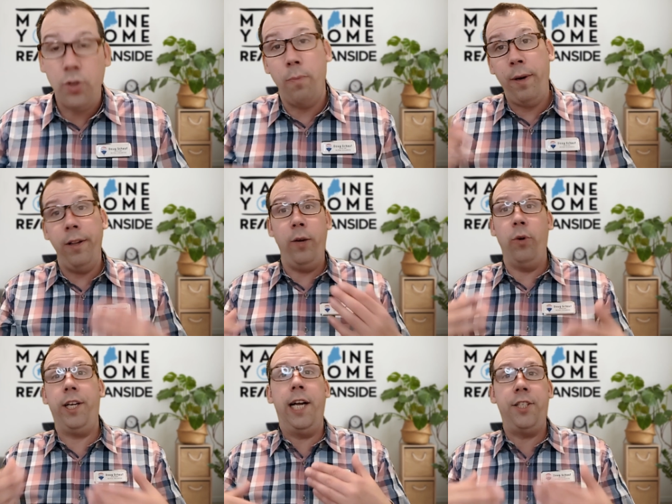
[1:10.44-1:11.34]
So apparently
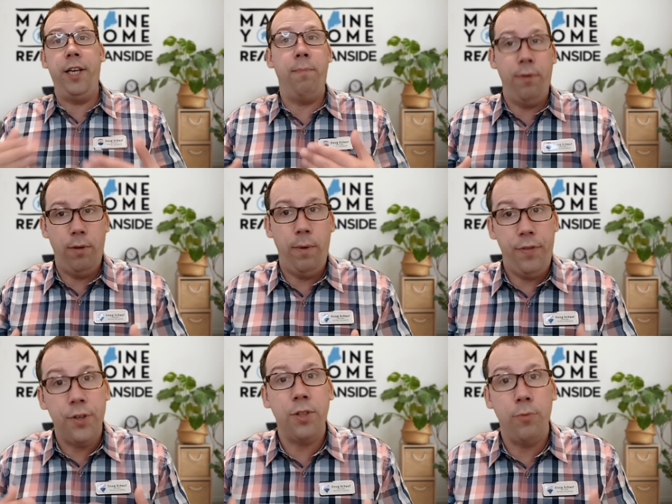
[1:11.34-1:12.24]
we're catching up a little
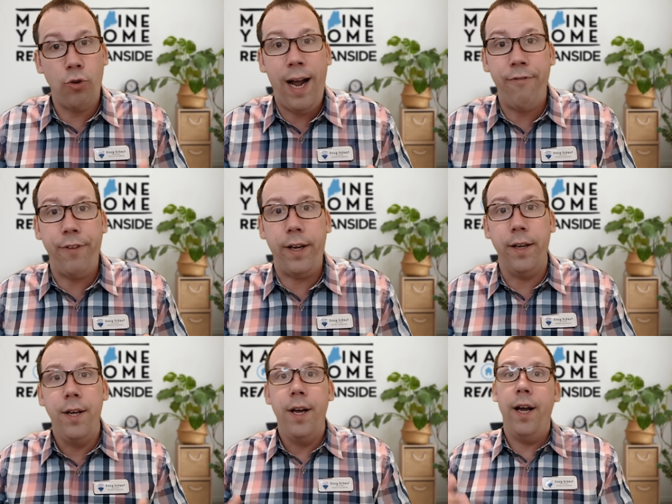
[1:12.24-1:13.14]
bit. There's some traffic,
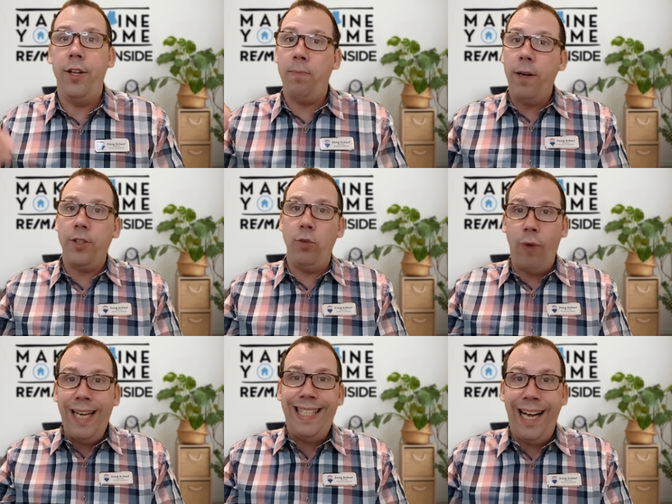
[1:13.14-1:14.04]
especially
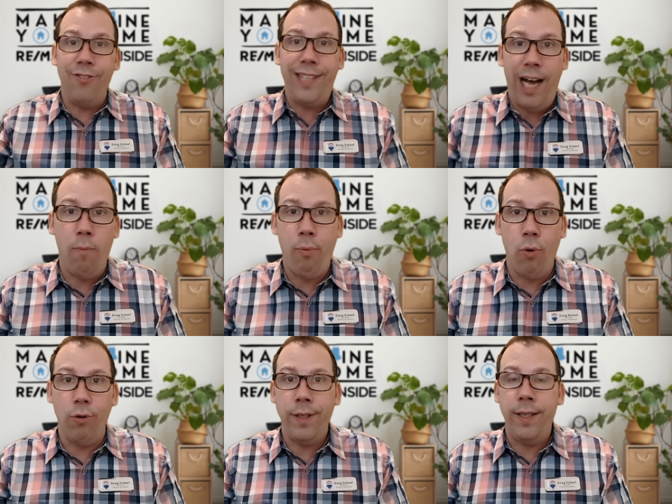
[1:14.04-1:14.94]
right downtown
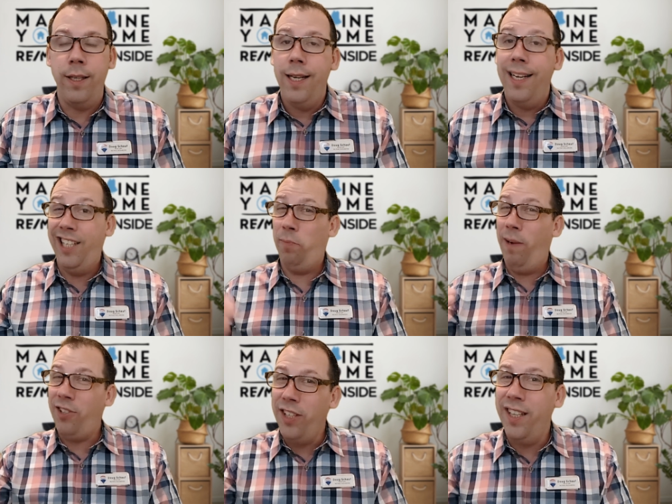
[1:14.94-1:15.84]
Portland,
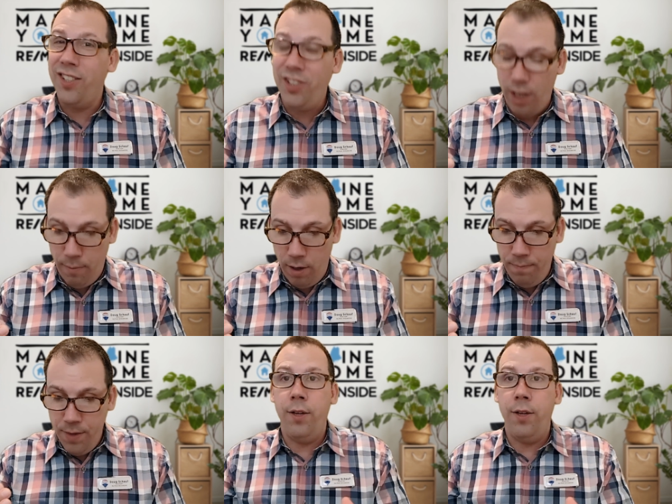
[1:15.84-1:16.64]
especially in the summer.